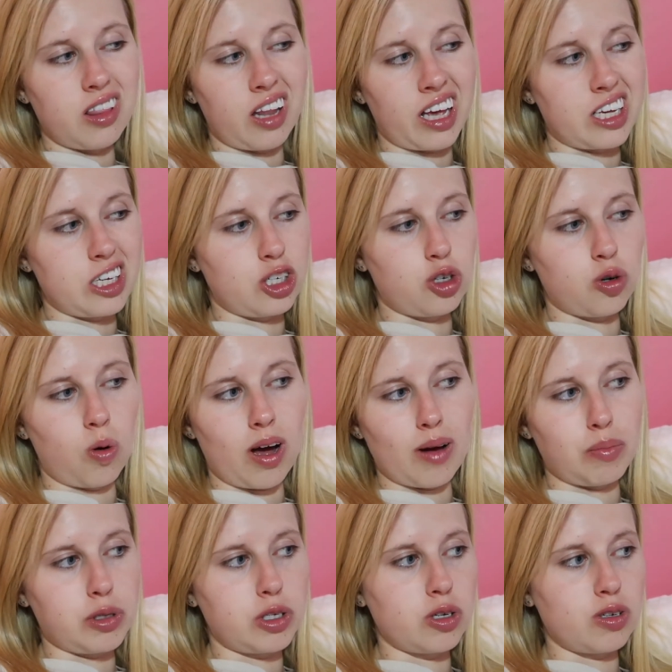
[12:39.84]
like a short
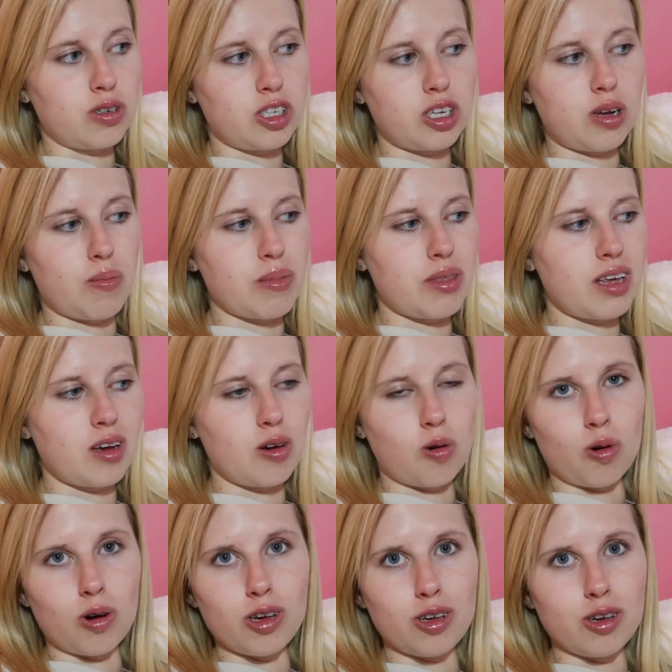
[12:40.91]
episode of something
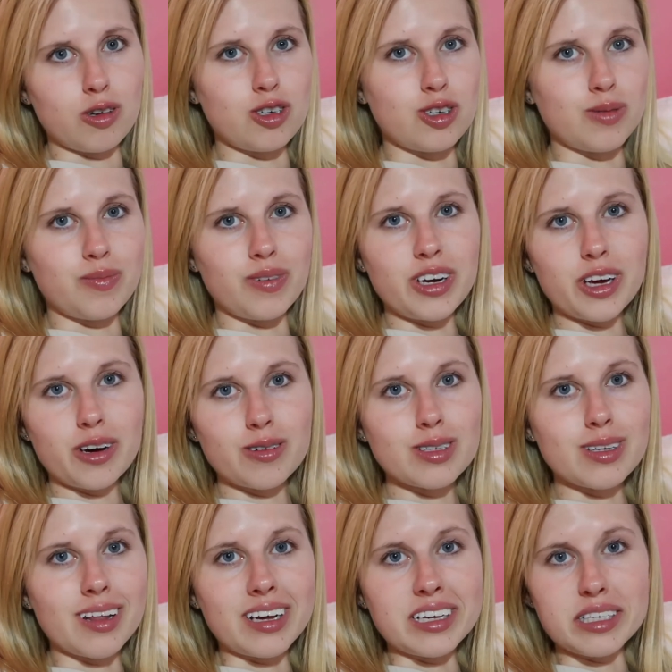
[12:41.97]
or a YouTube video or
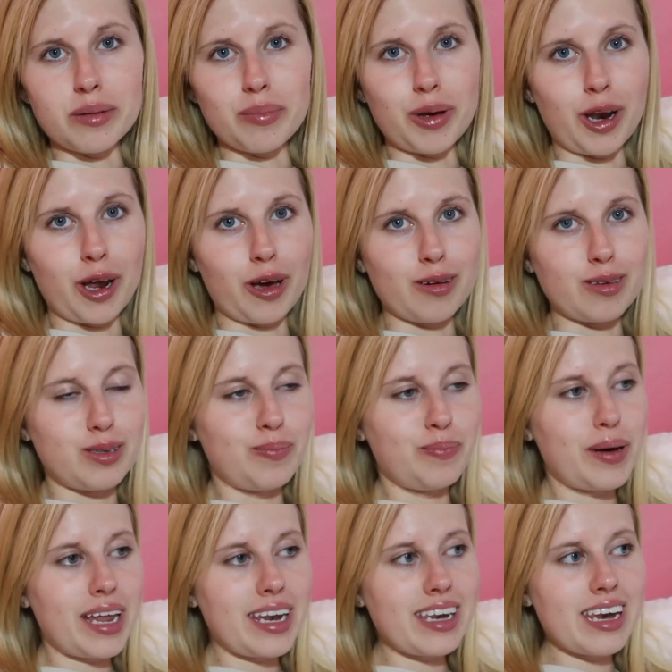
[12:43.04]
something as I'm going to go to
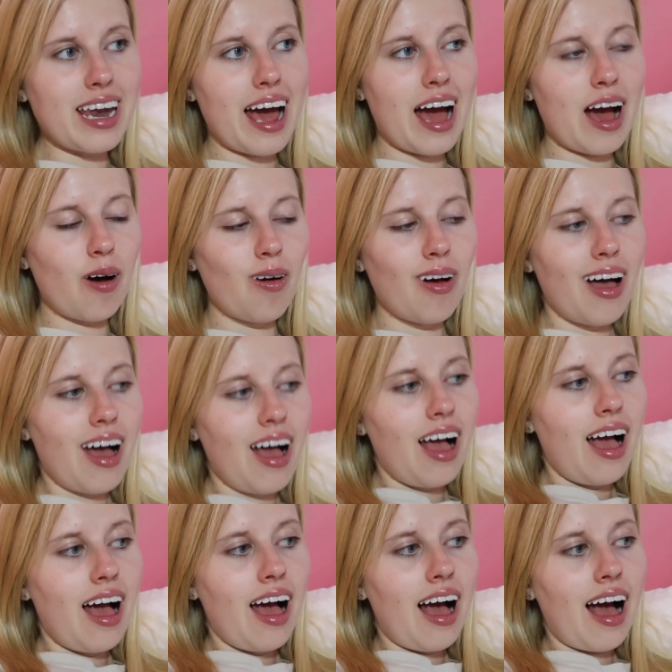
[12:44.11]
bed now.
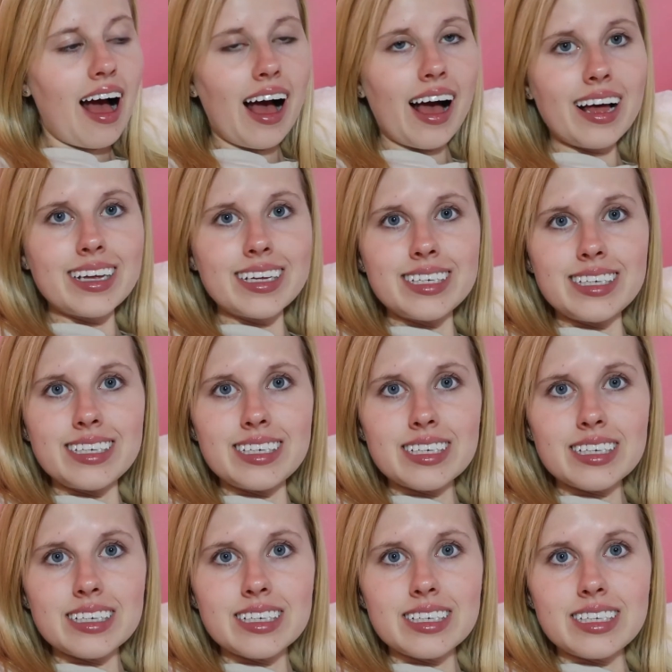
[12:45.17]
And
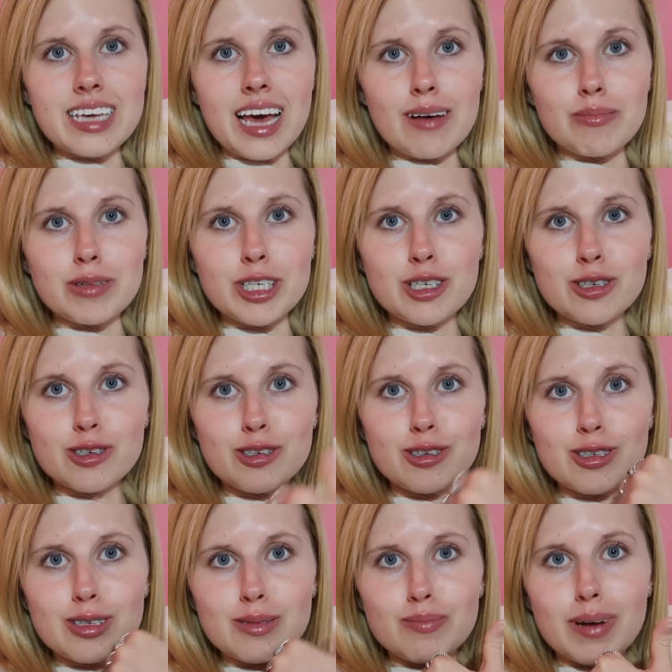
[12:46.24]
yeah be sure
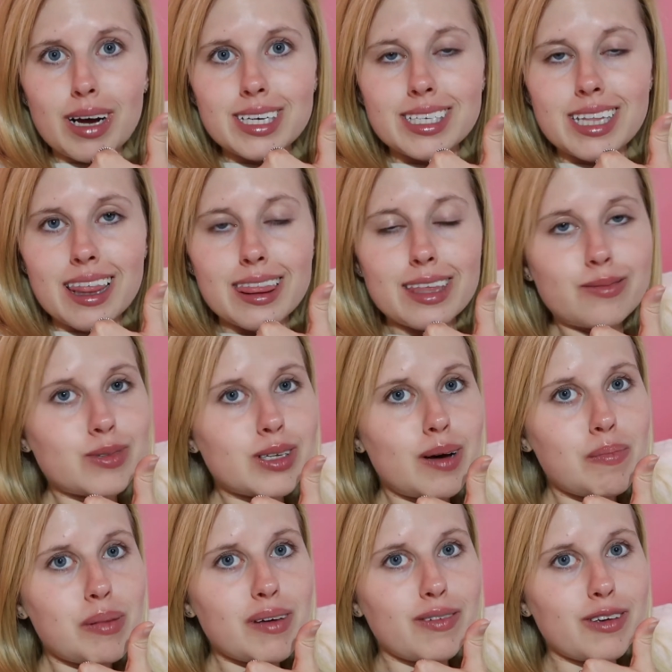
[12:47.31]
to smash that thumbs
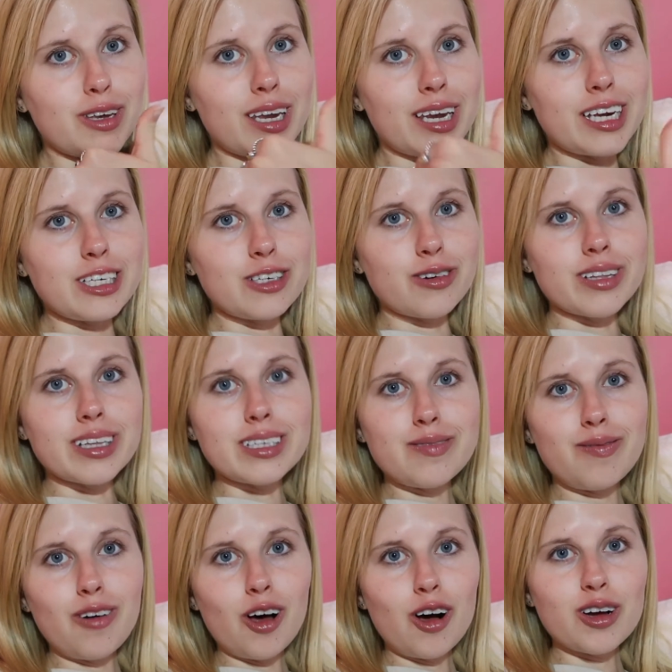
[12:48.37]
up if you did enjoy this
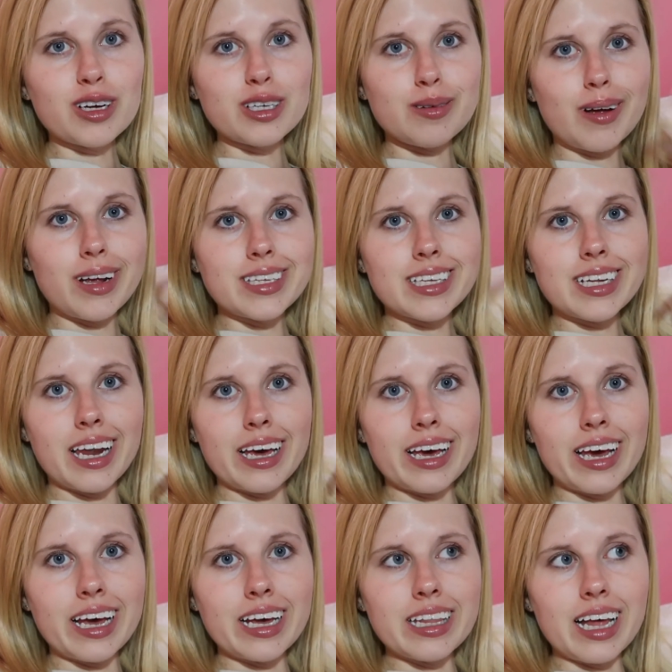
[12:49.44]
vlog as well as
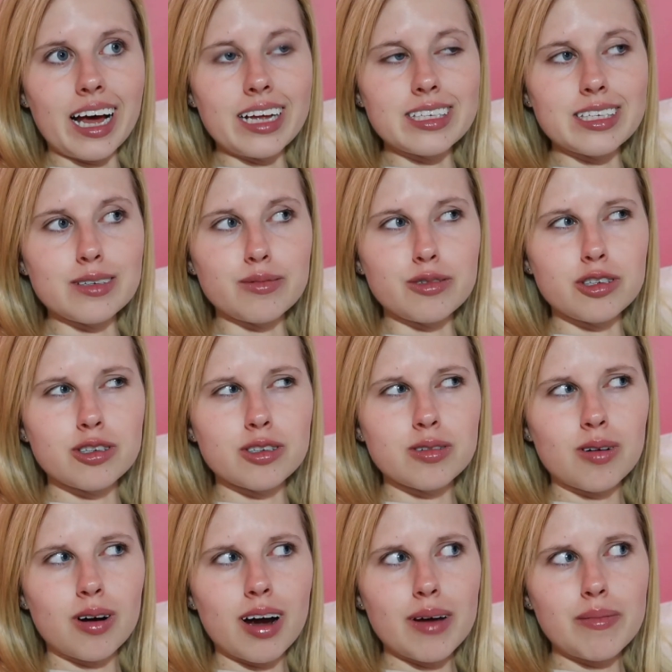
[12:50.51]
clicking that
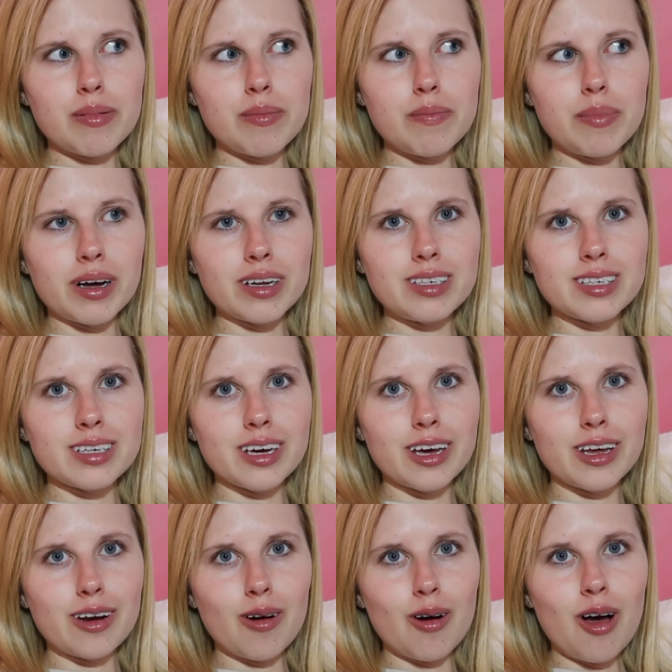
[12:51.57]
subscribe
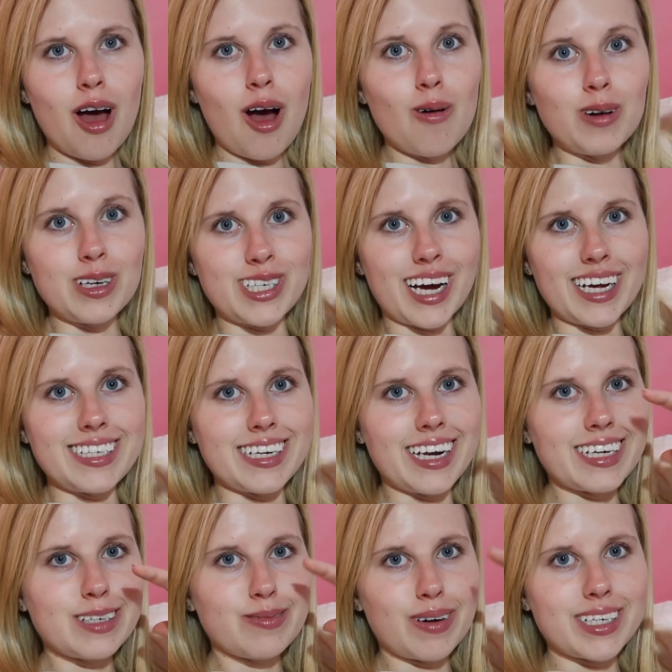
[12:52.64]
button which I did
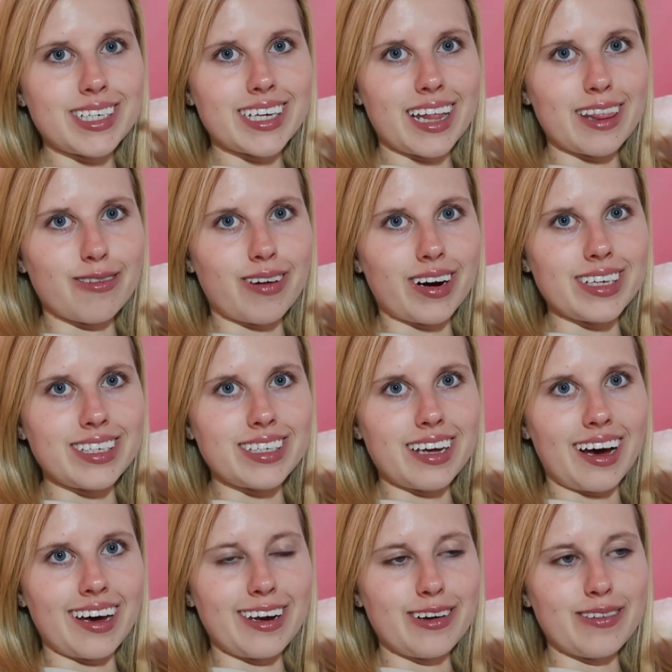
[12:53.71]
actually manage to get the right
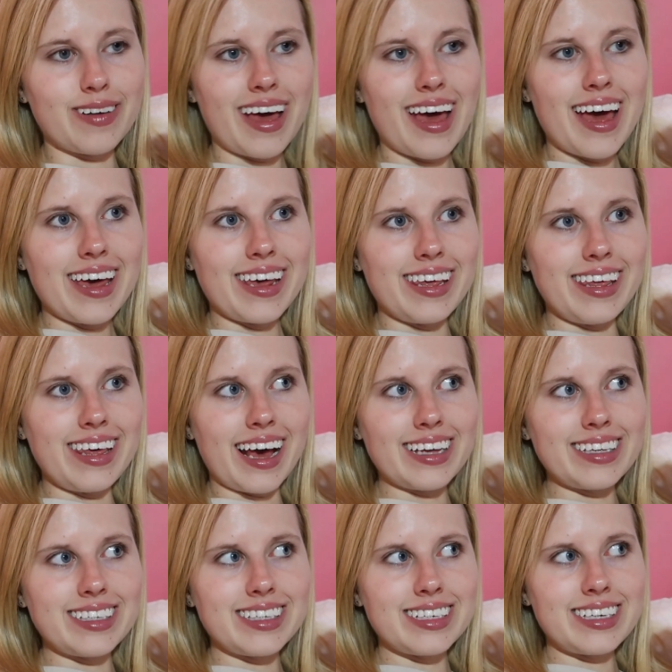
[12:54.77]
side of
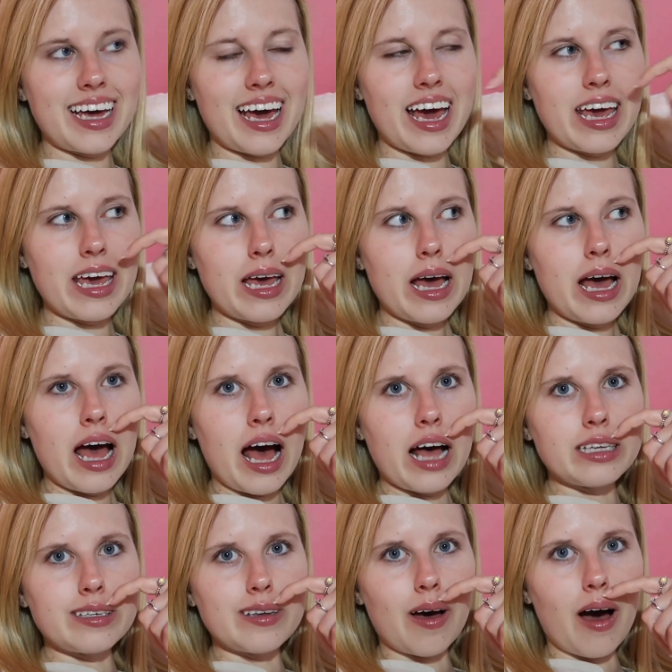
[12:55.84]
yesterday
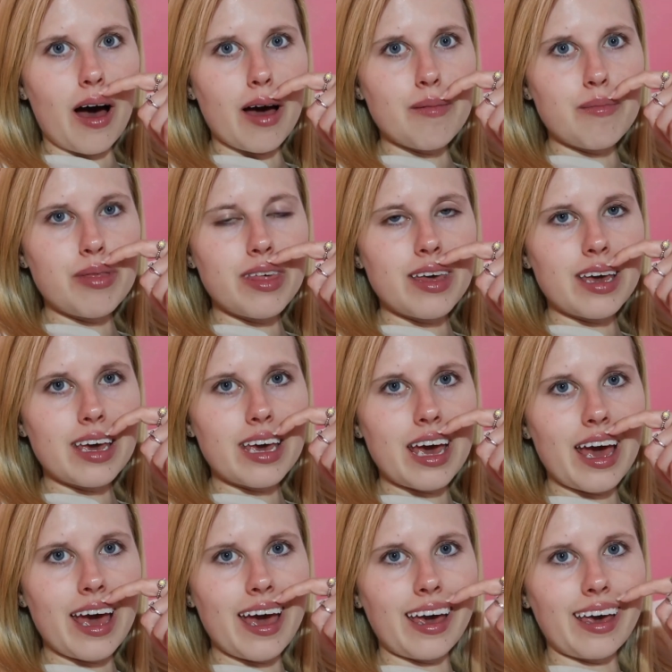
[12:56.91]
so I'm
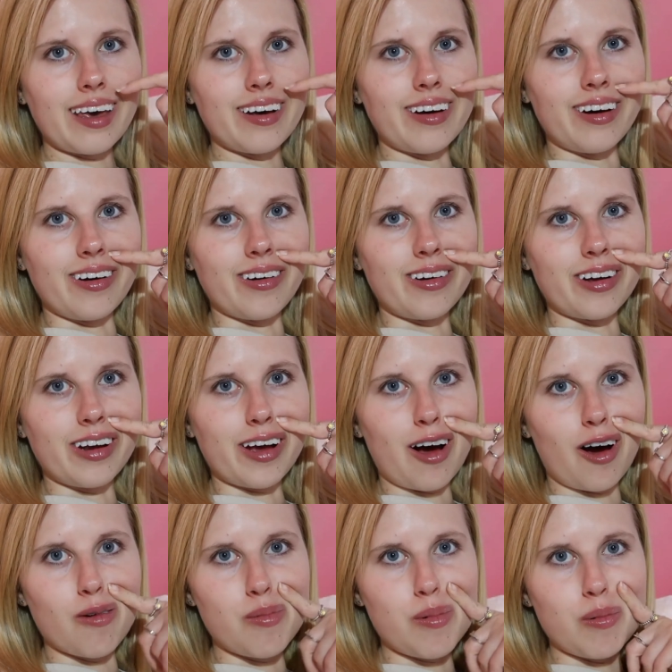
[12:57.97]
thinking oh god I
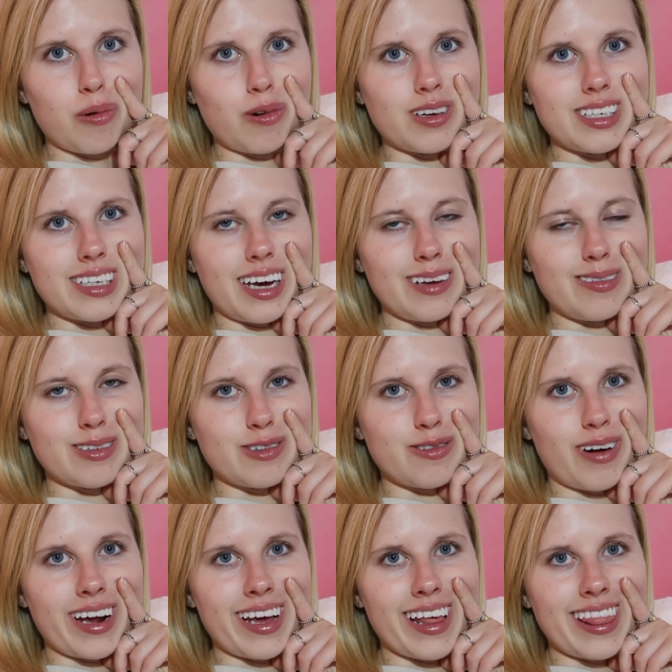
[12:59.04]
can't remember what side was
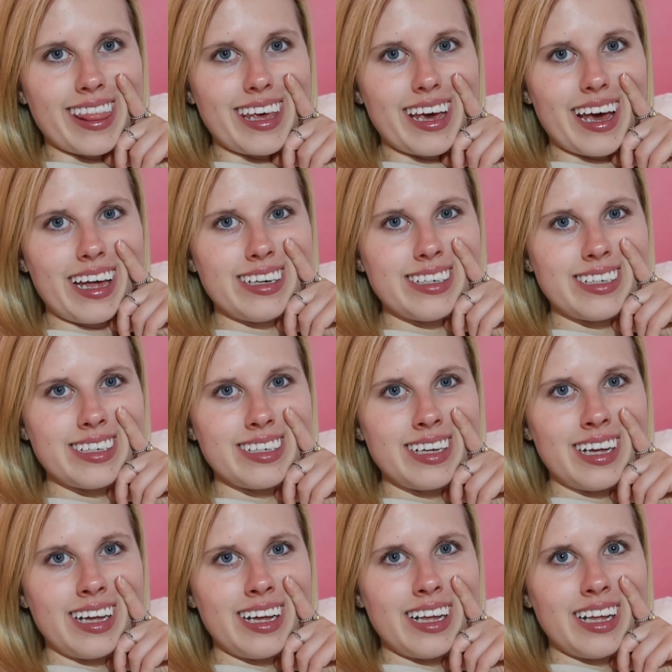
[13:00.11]
right in the end
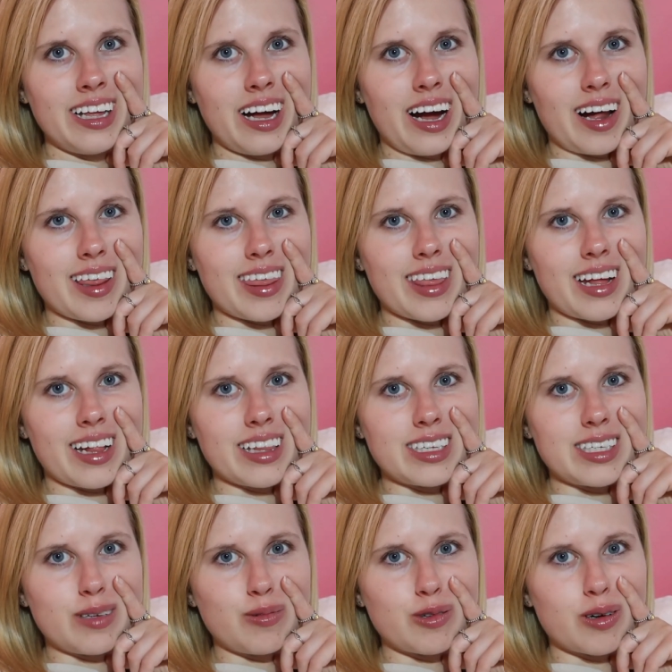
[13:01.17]
I think the
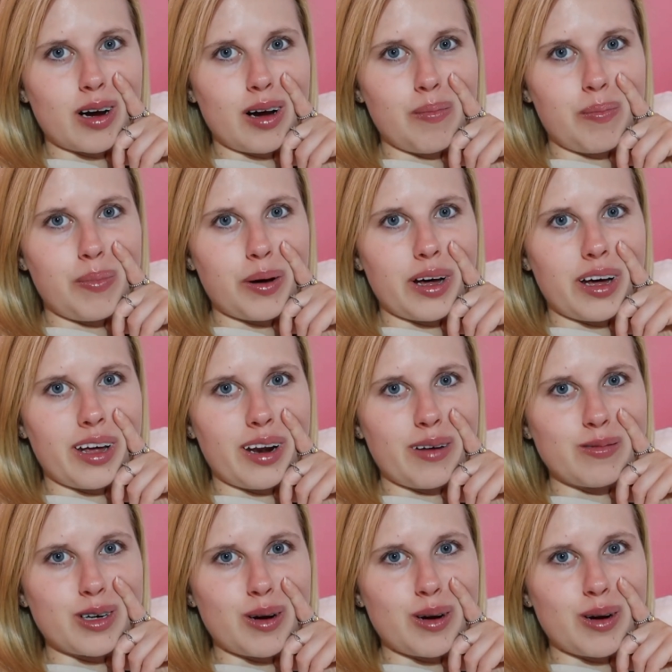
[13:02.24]
subscribe button I'm